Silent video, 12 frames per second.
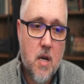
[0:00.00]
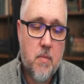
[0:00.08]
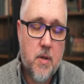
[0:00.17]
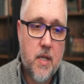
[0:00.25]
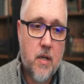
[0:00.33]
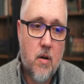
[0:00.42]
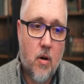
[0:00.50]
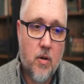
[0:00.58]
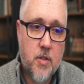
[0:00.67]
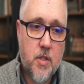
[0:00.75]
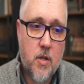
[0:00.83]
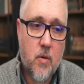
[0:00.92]
but then
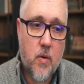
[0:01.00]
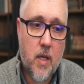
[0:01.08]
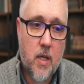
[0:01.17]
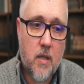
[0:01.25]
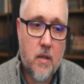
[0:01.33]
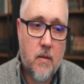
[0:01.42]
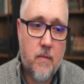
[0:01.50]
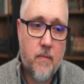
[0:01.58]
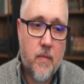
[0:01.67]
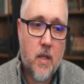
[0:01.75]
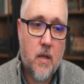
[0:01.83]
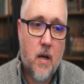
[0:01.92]
also in
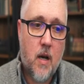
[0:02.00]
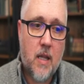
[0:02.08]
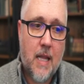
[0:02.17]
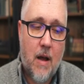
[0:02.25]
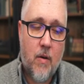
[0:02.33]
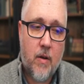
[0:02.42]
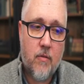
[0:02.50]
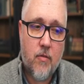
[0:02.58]
allowing